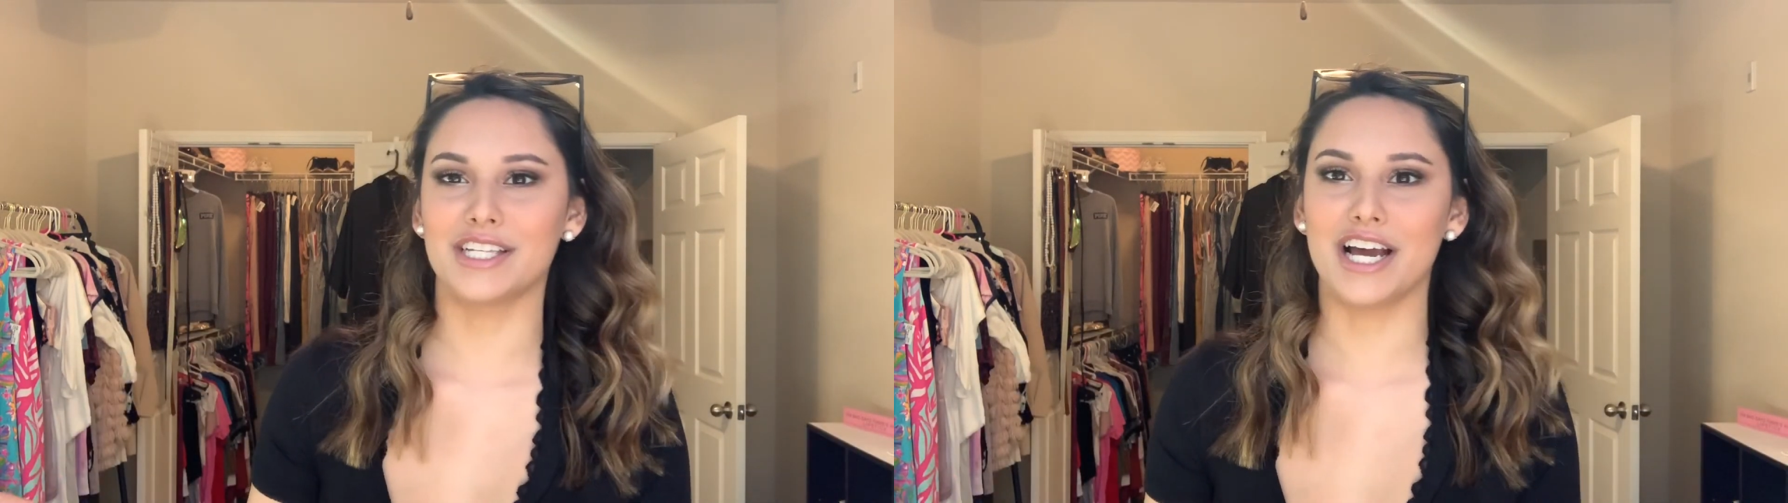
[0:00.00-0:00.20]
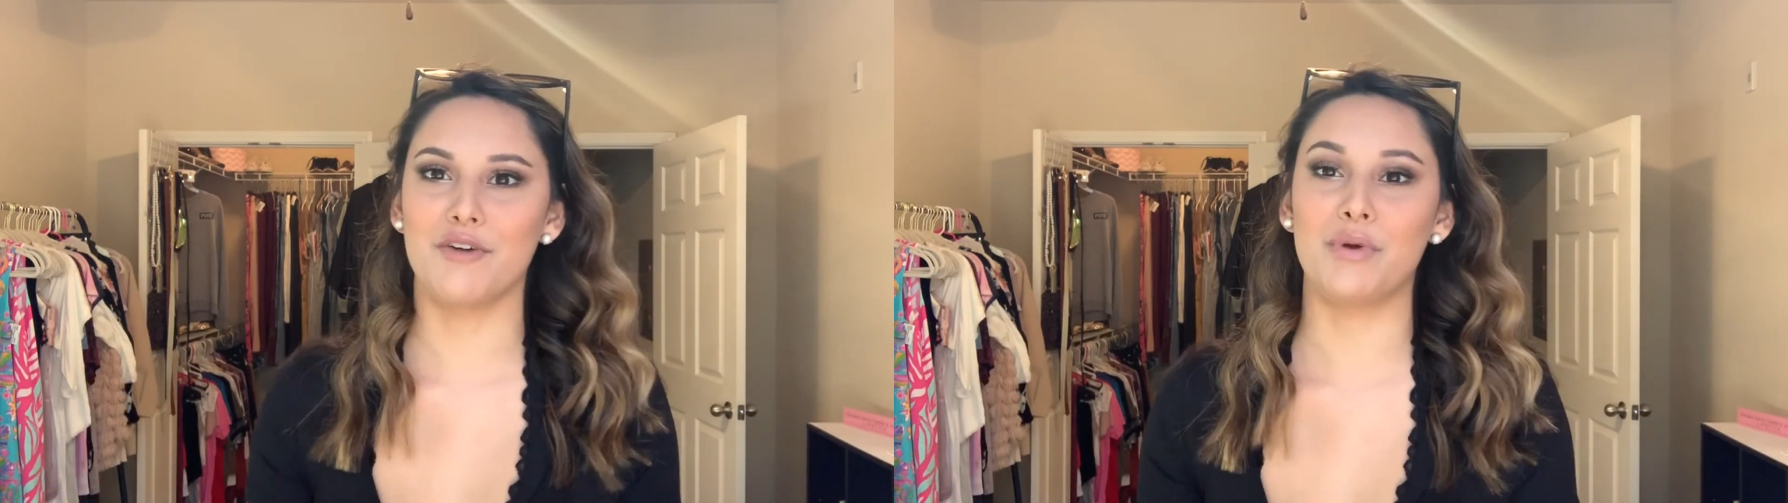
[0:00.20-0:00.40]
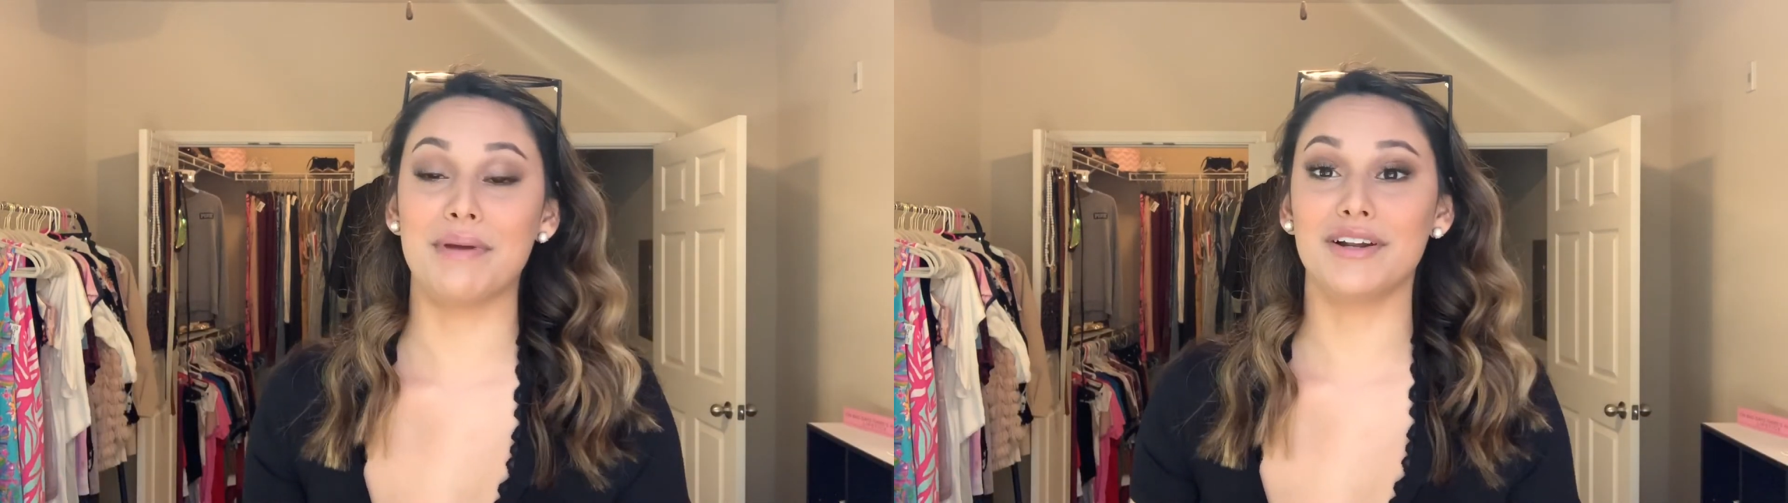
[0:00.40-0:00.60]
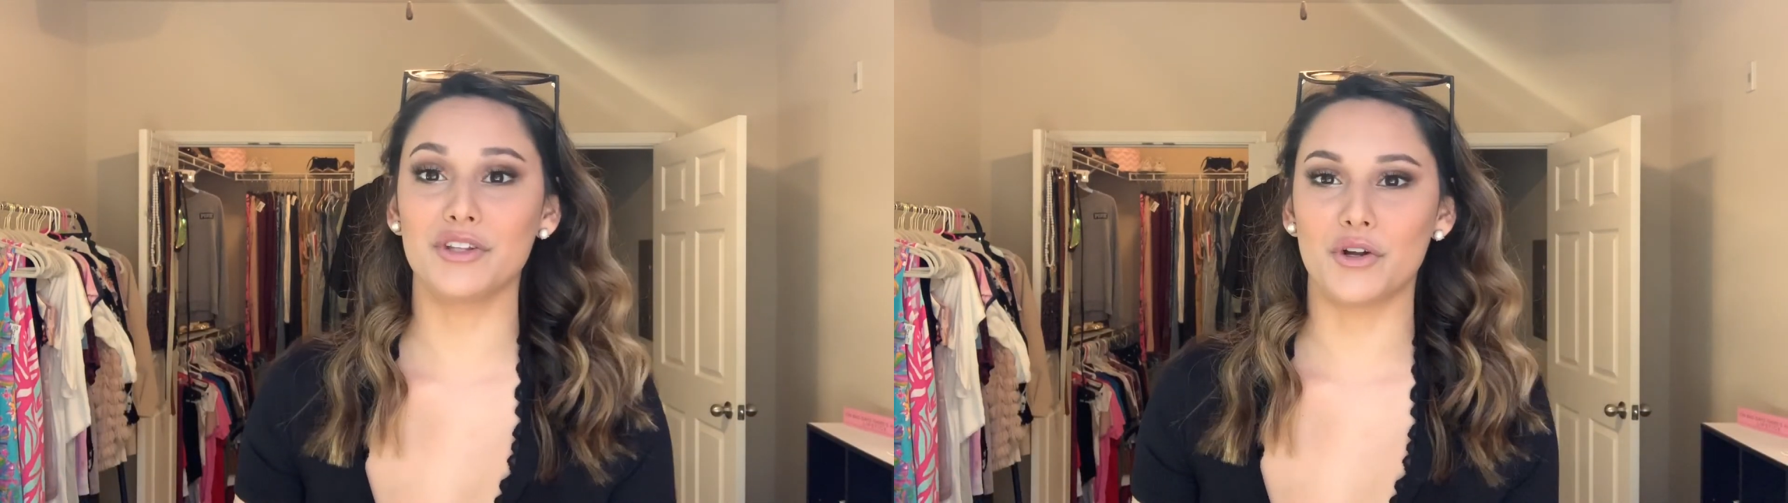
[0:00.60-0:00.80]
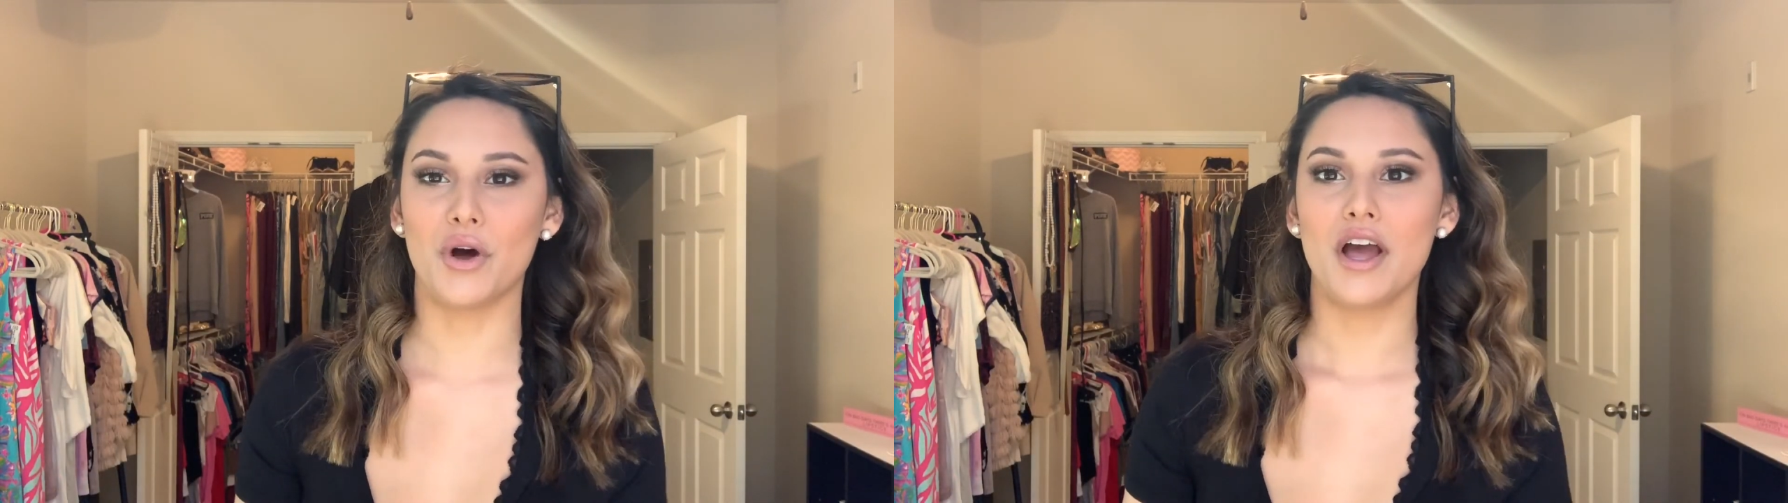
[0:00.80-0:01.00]
um, we made a
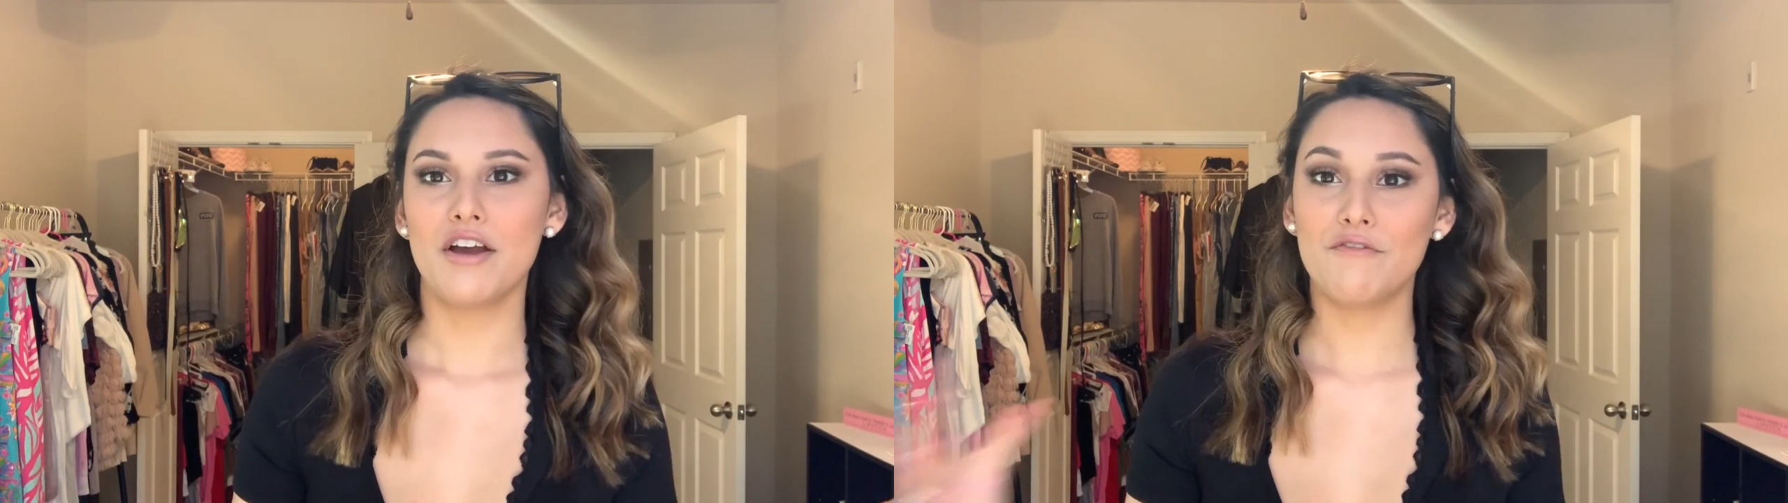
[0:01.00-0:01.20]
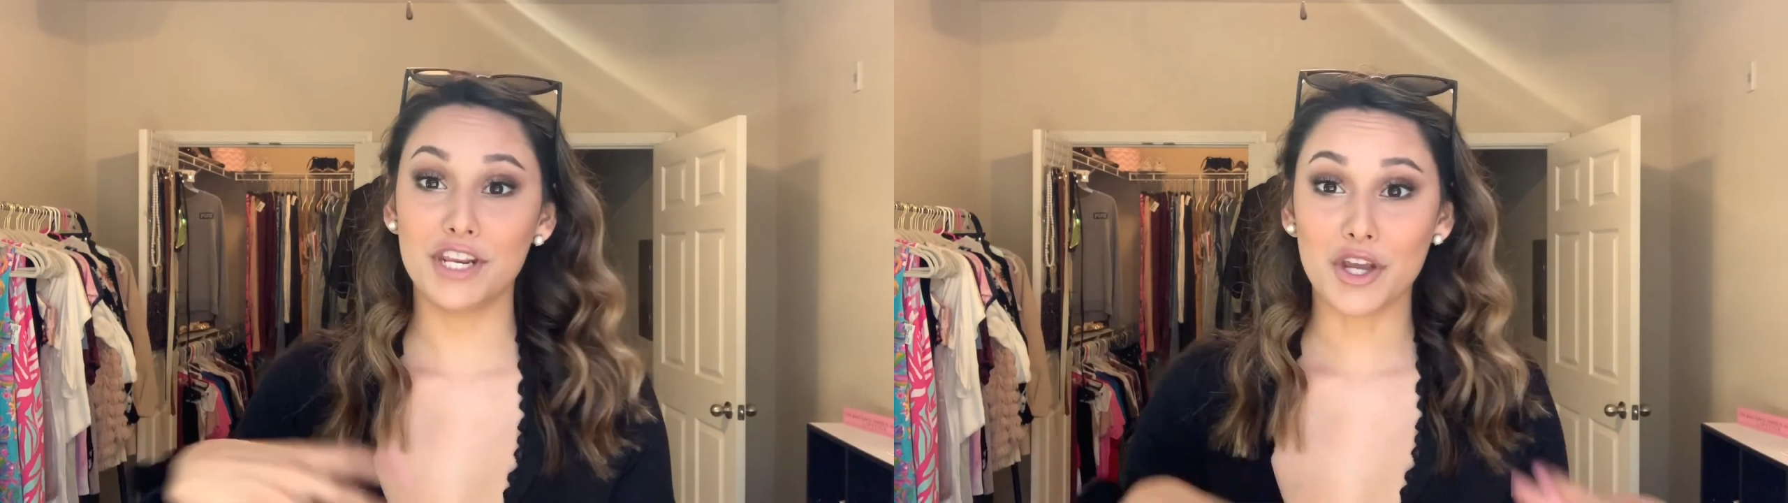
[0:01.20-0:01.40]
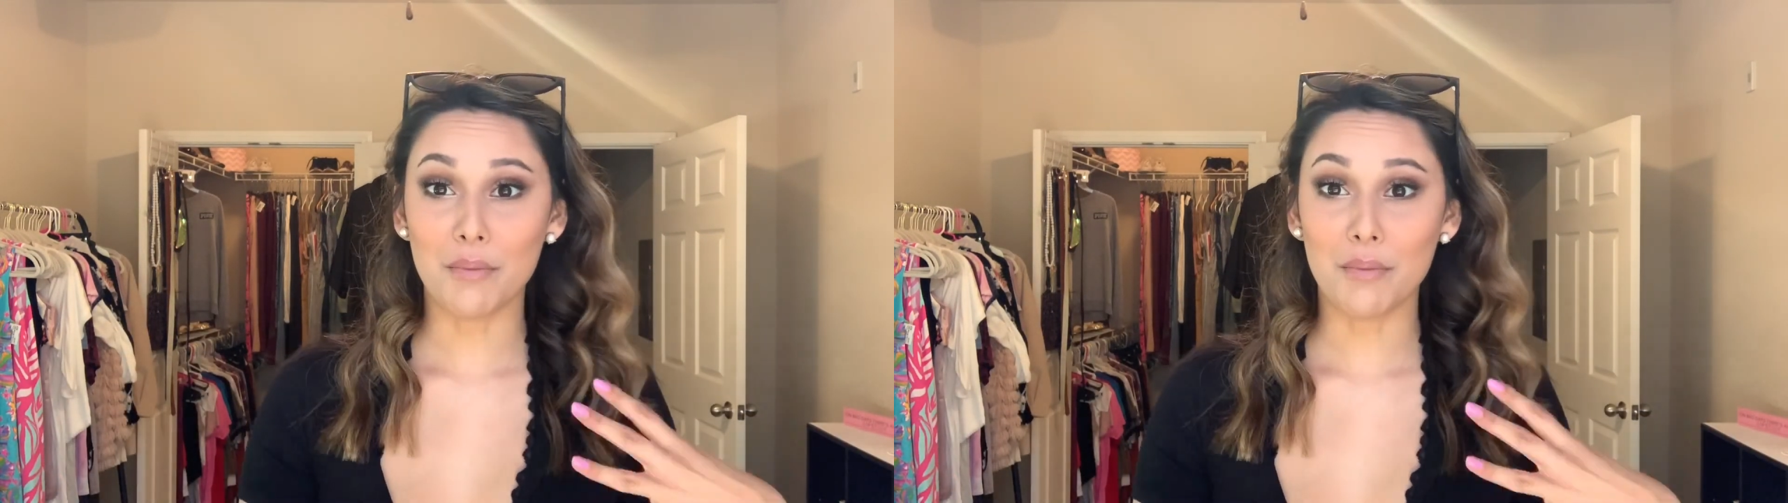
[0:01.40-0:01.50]
little video